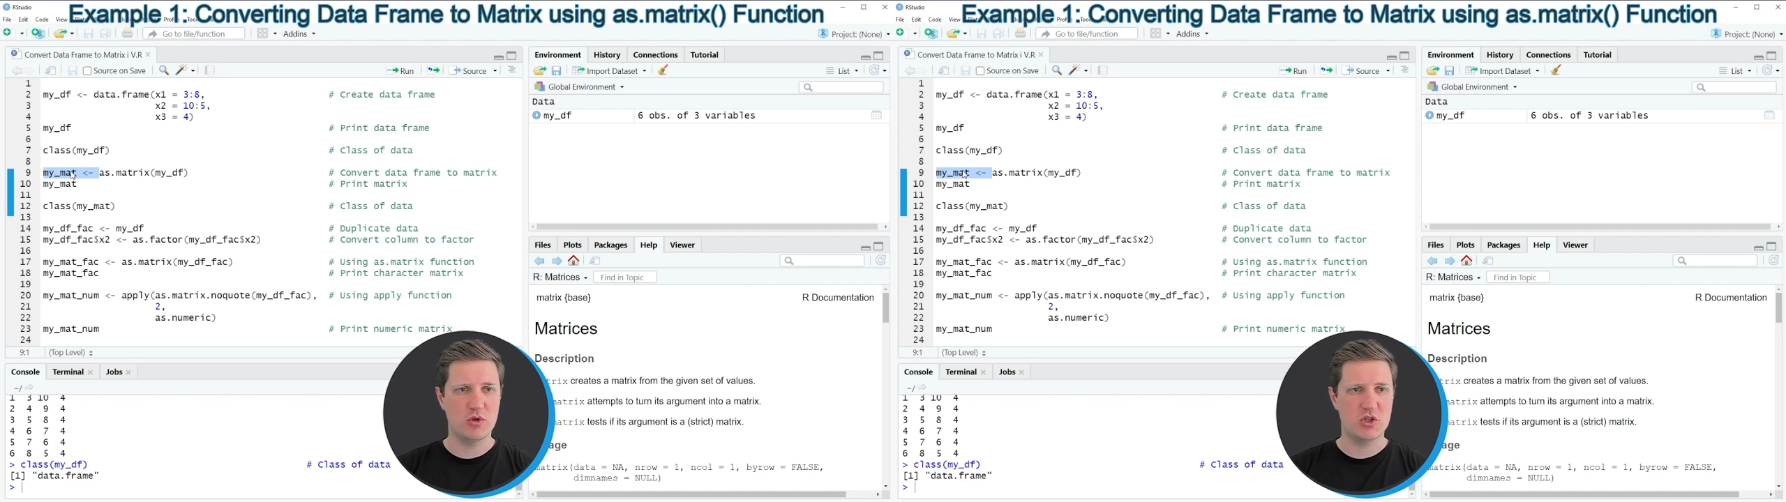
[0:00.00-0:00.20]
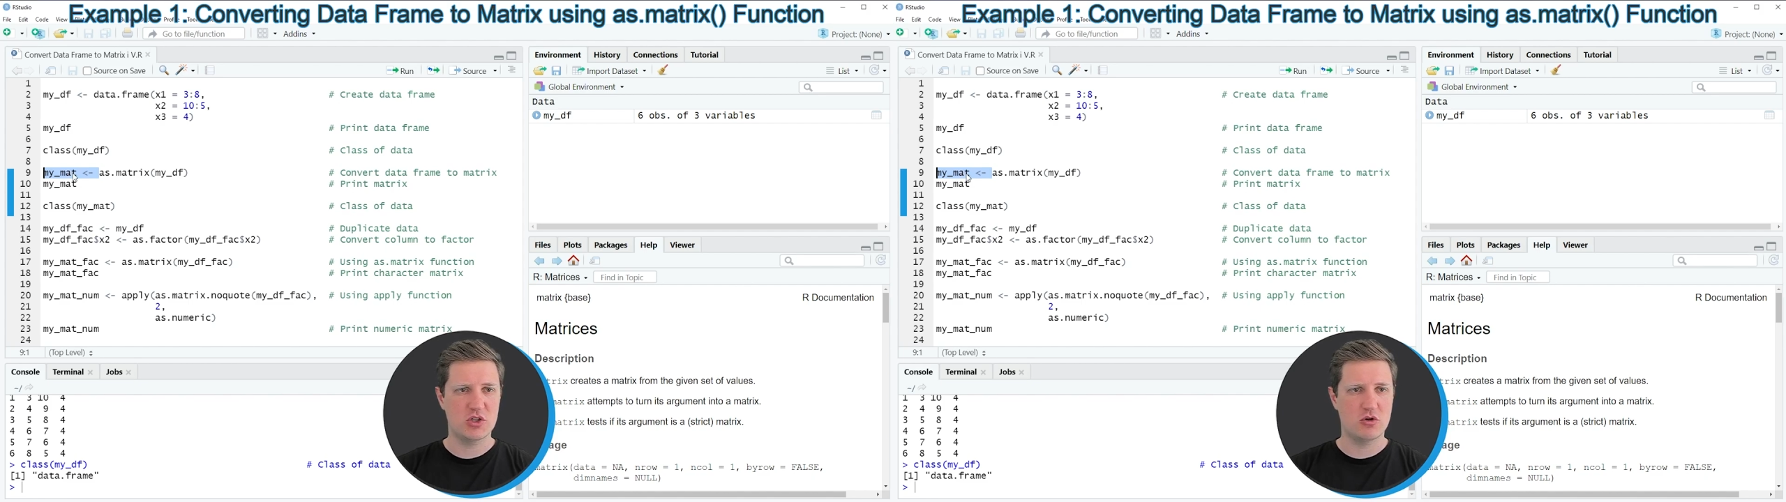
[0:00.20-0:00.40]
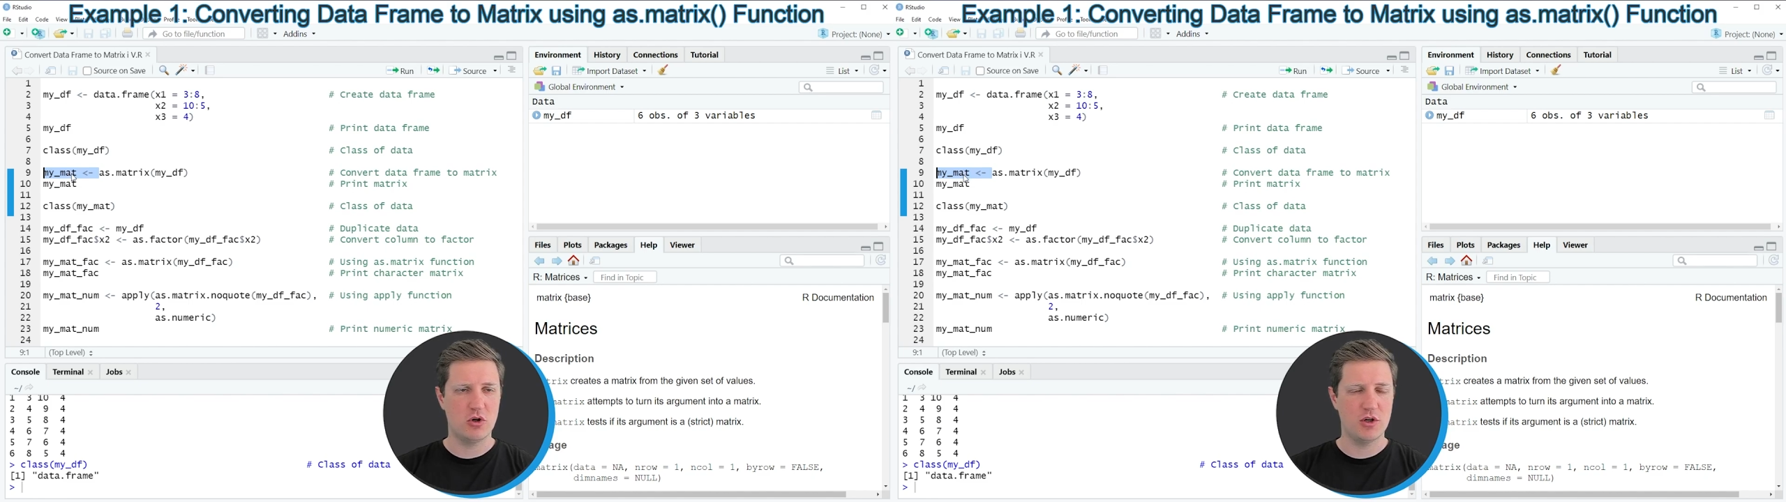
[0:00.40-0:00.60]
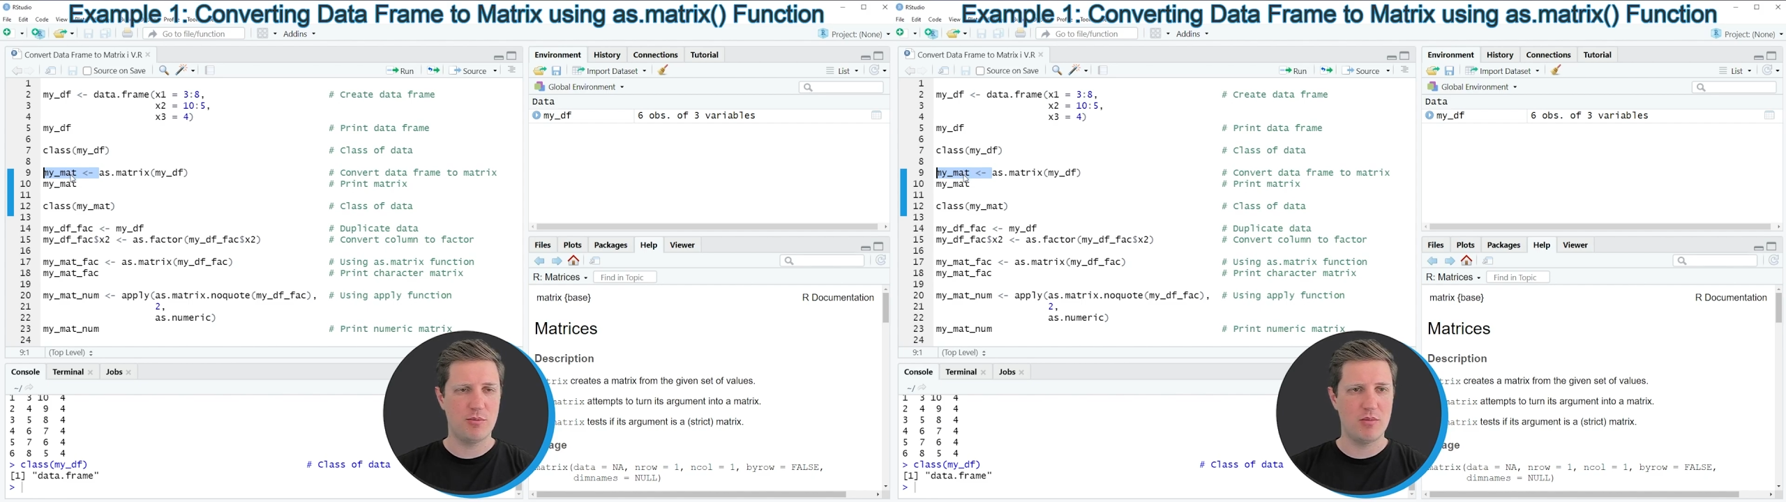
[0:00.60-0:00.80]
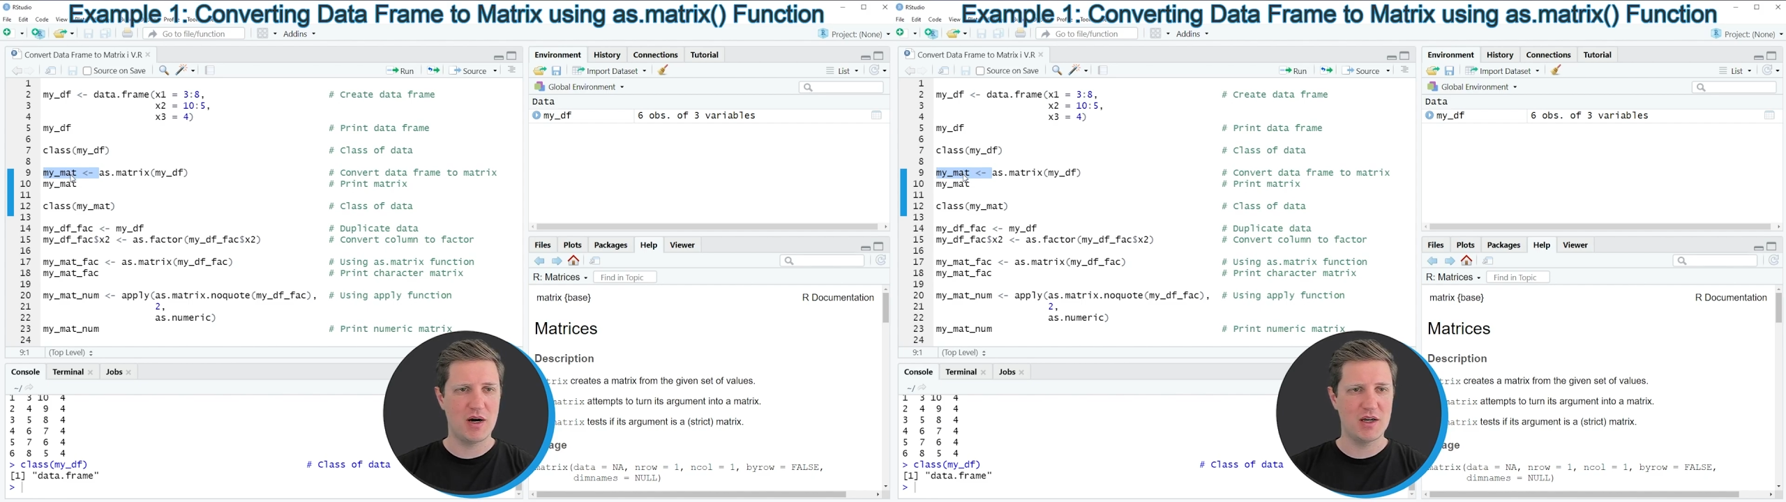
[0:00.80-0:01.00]
which is
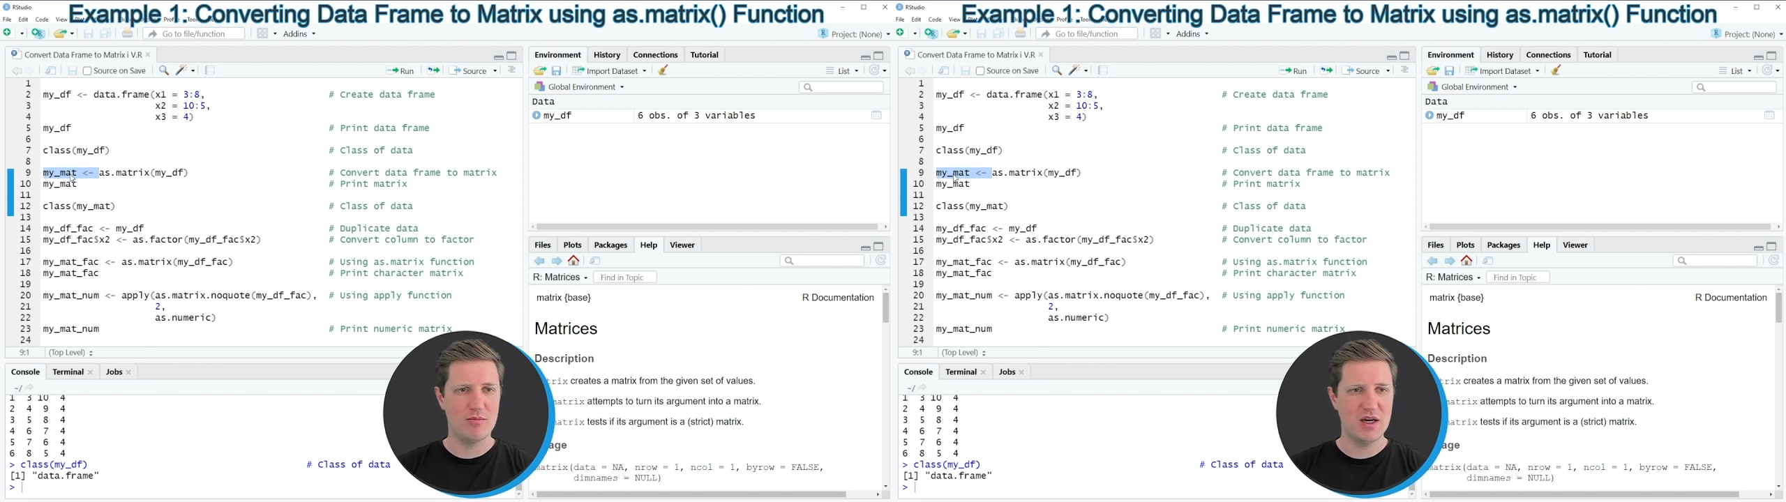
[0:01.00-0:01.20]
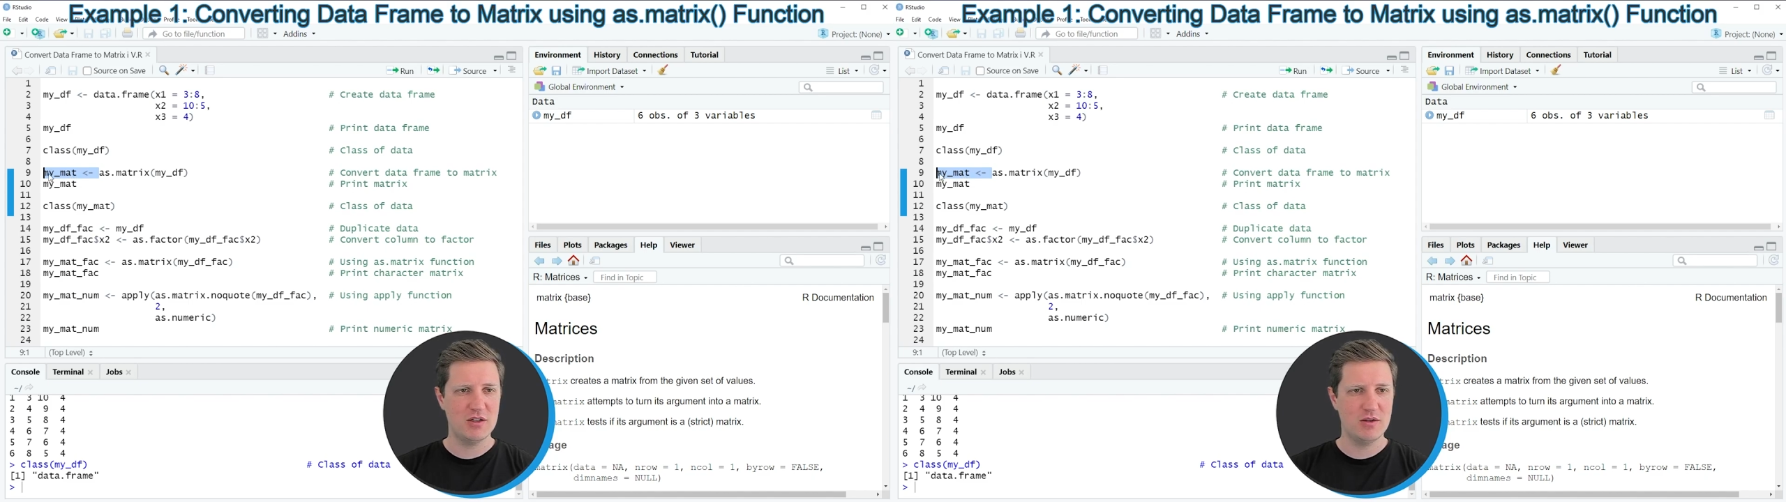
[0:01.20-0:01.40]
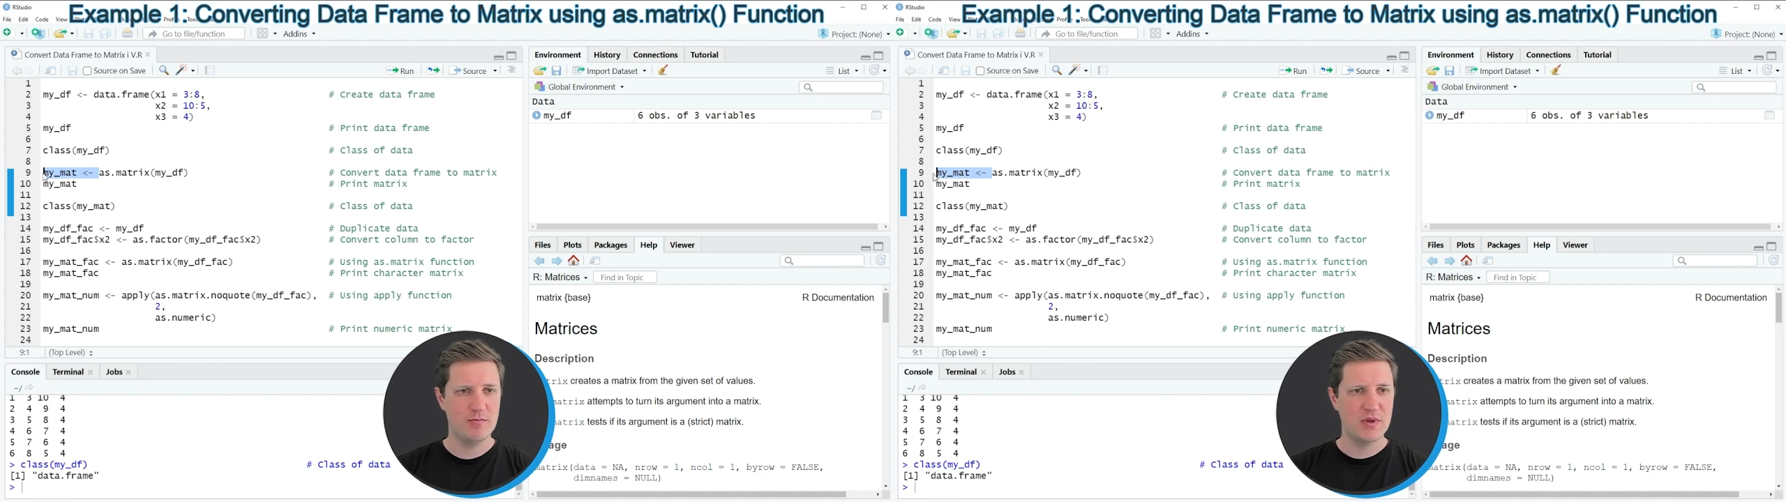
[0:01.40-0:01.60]
called myMat.